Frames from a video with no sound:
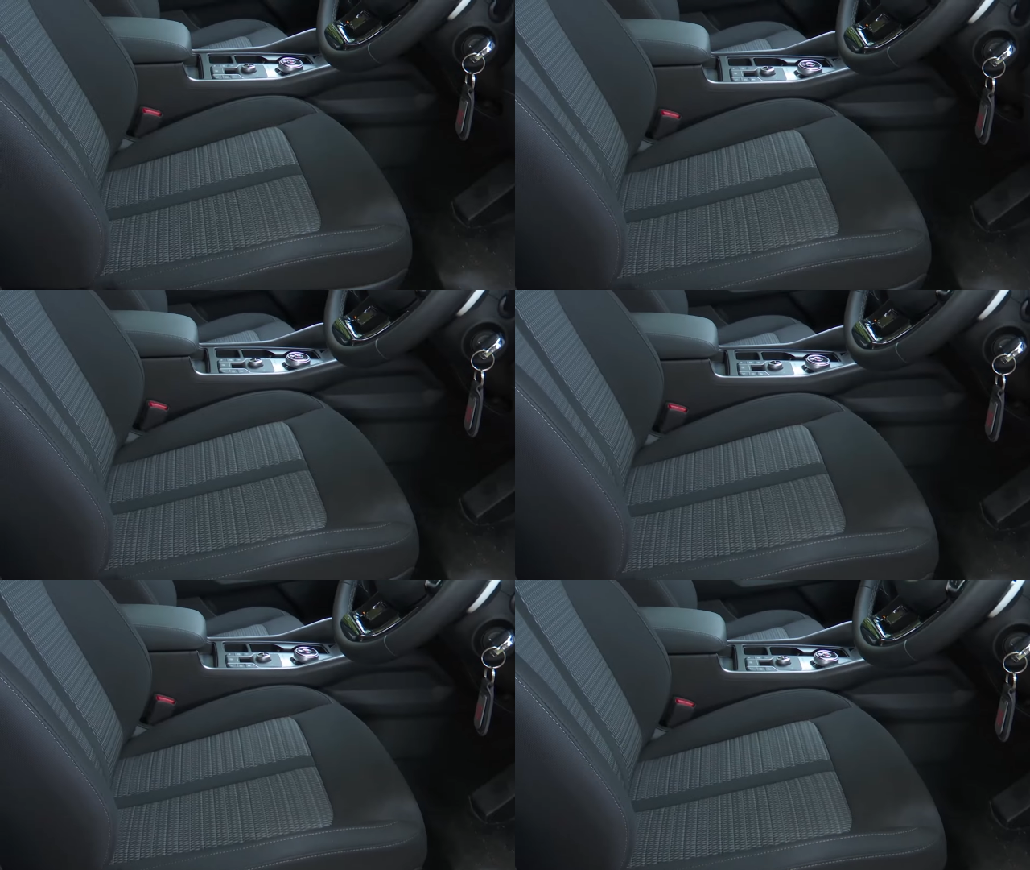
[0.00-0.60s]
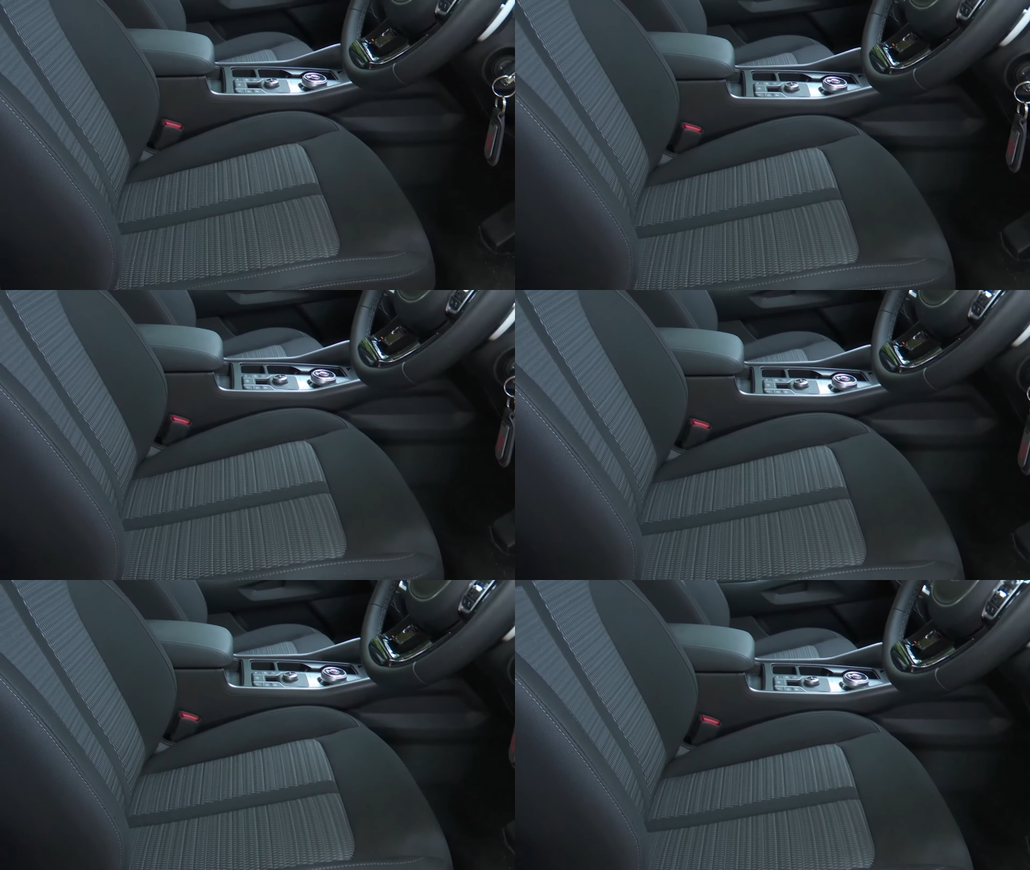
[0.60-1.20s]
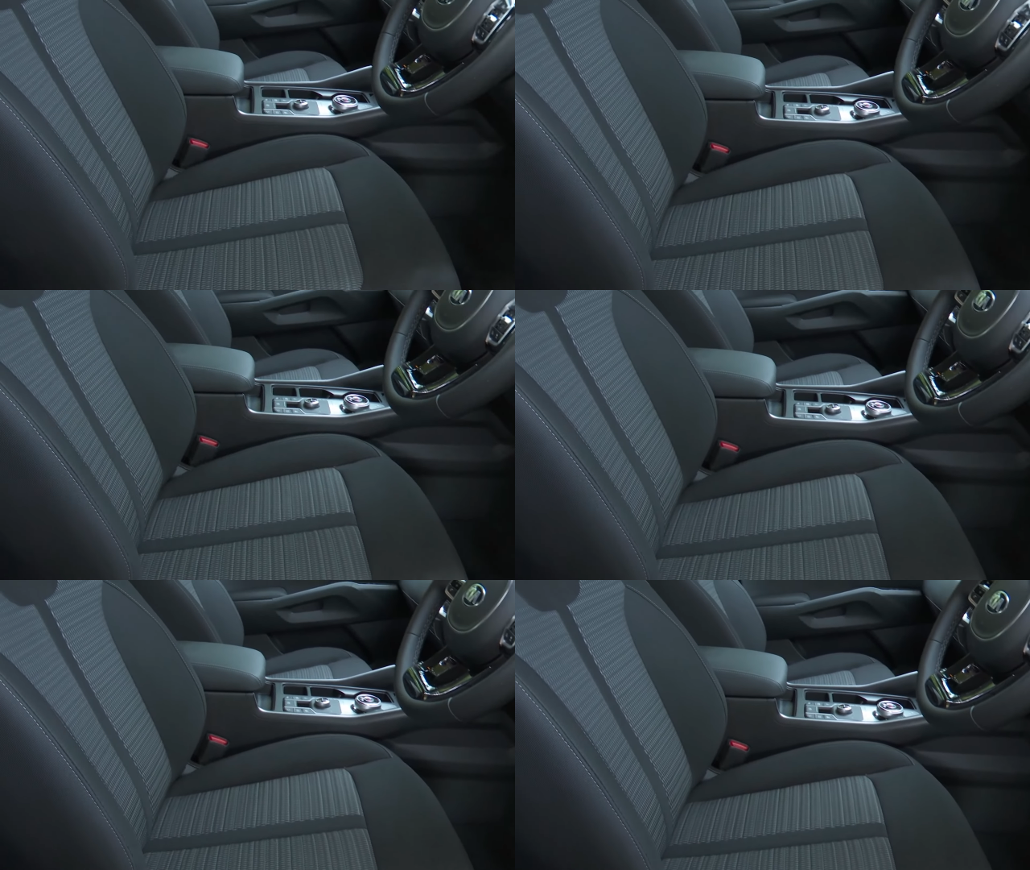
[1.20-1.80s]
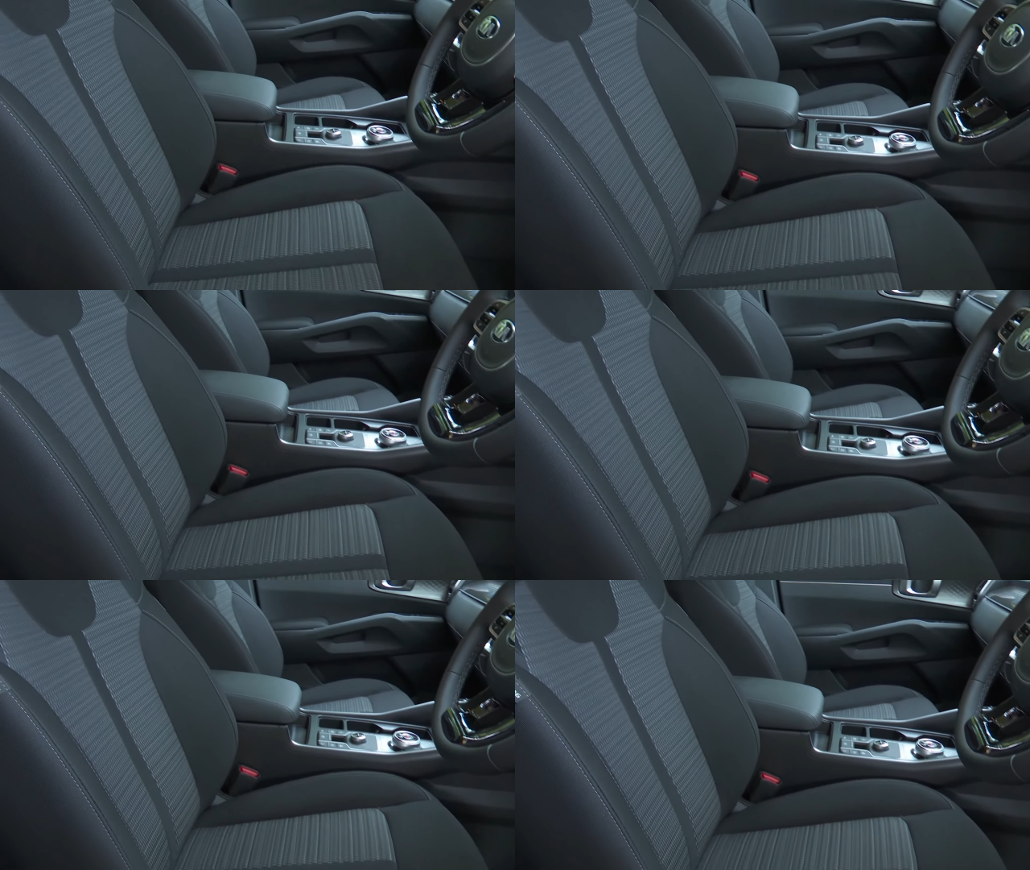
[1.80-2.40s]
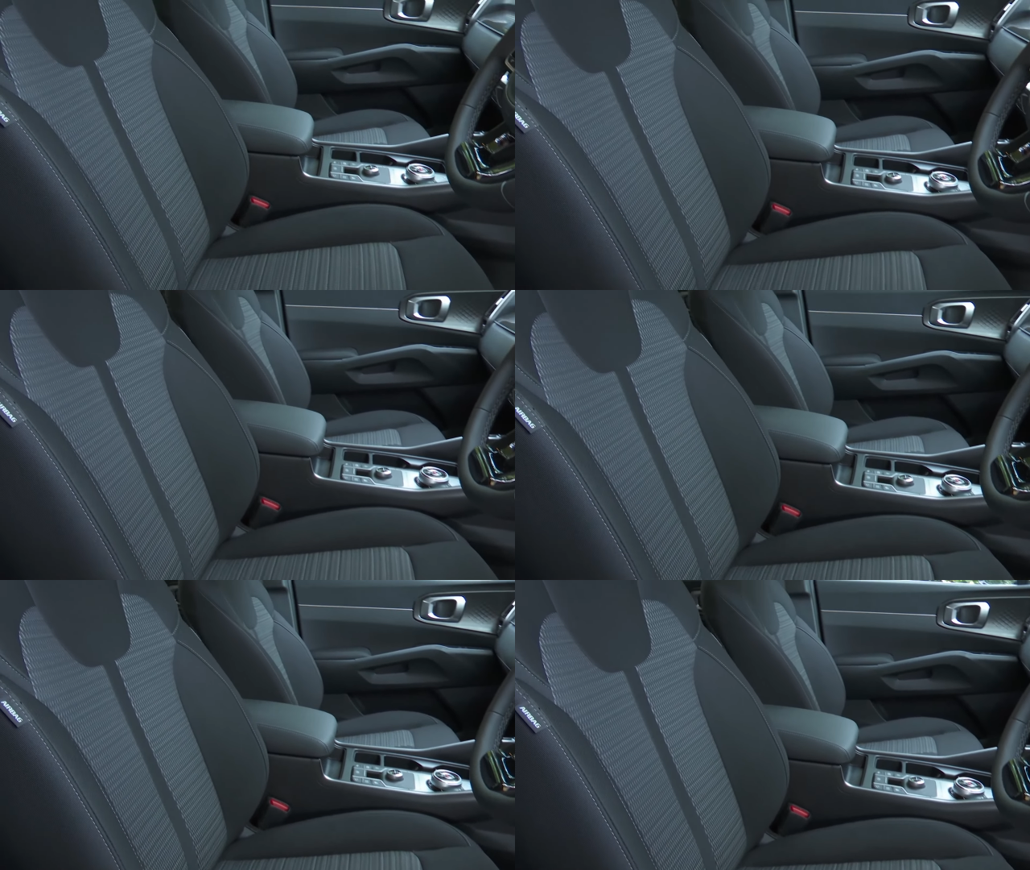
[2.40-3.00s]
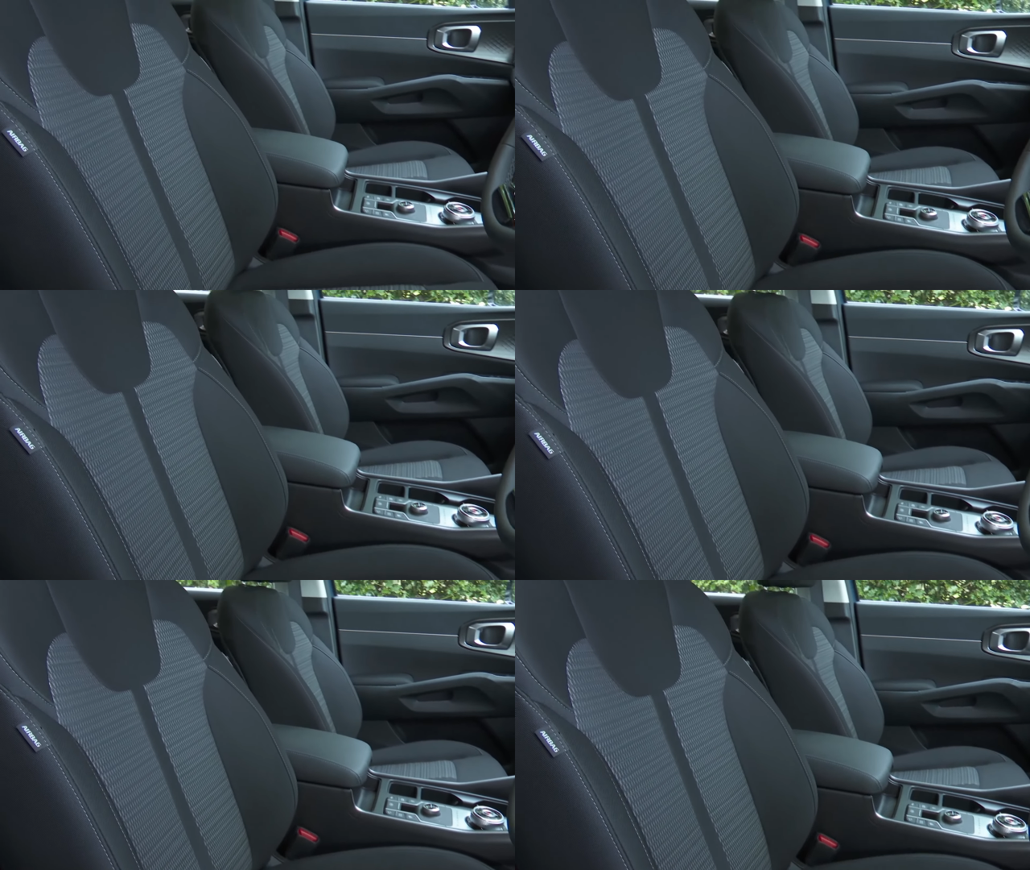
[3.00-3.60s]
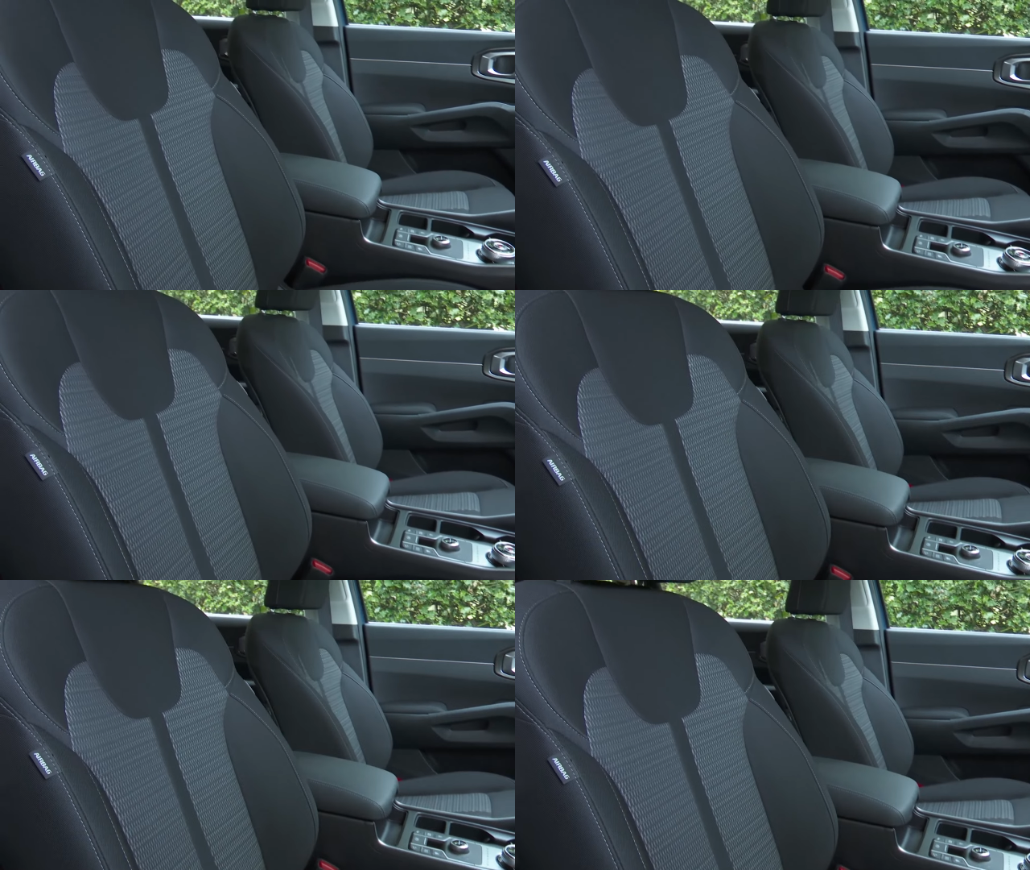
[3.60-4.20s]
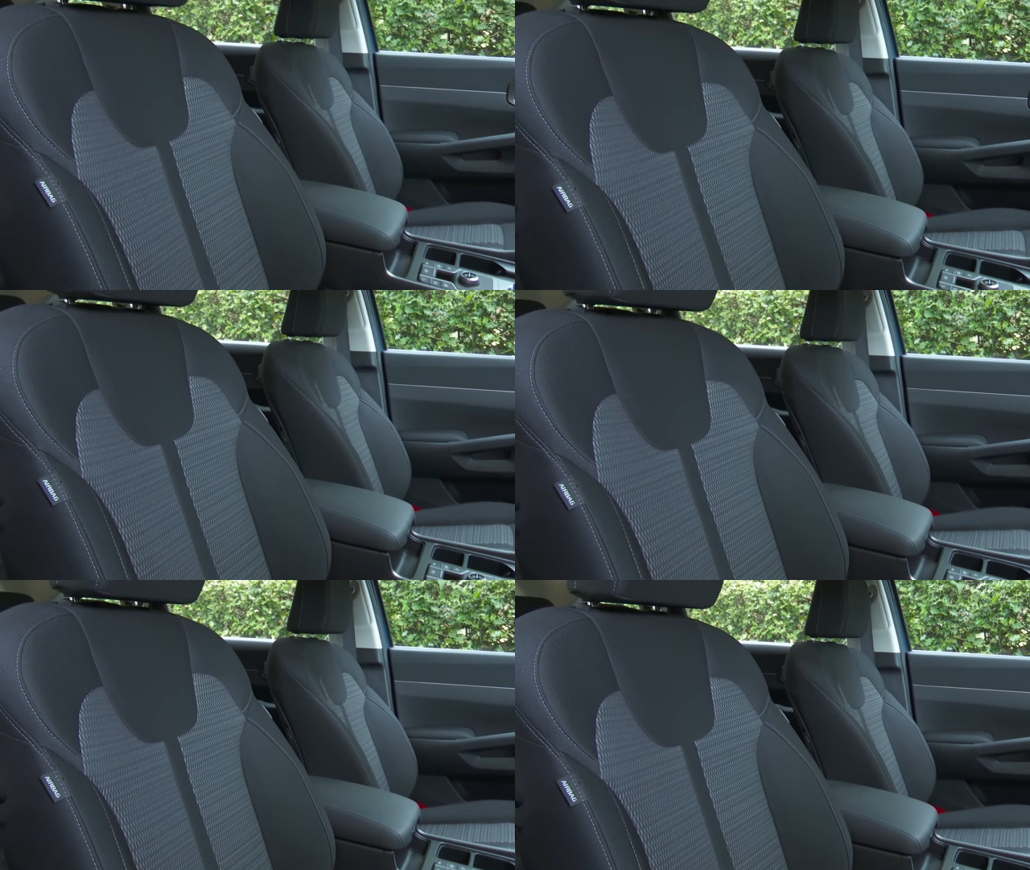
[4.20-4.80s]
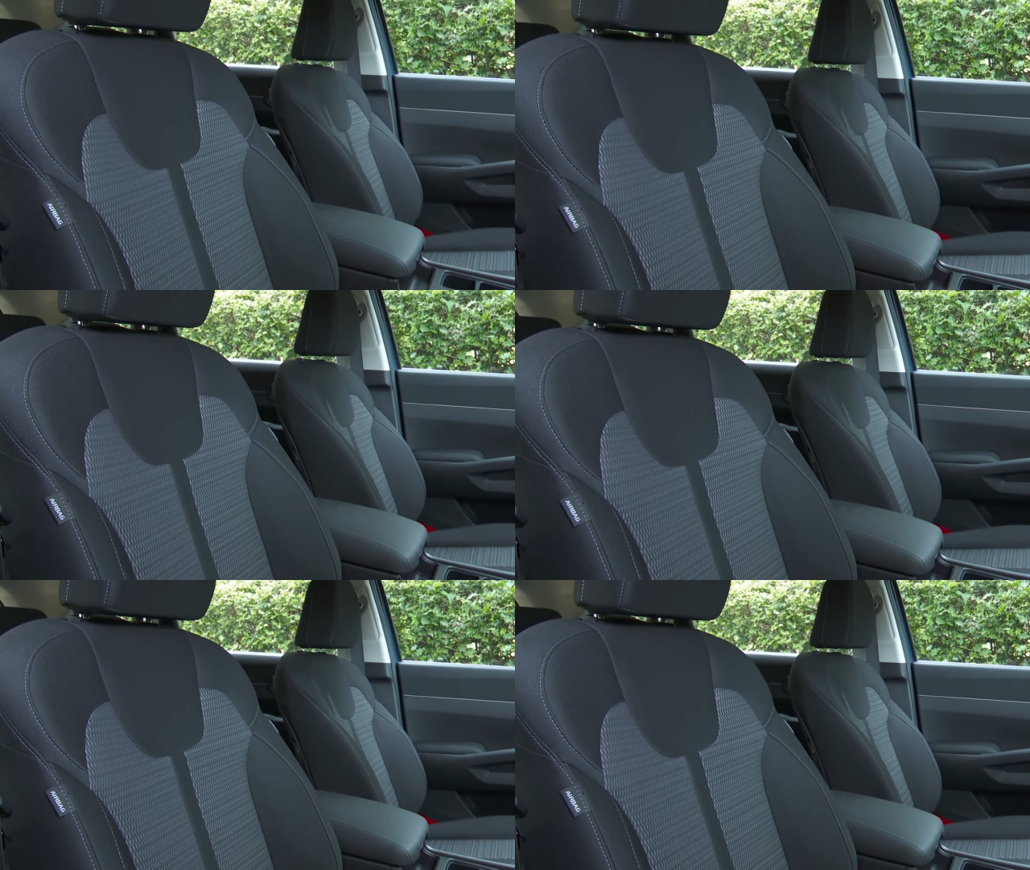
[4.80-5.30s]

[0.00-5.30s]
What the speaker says: Nobody's mouth can be seen.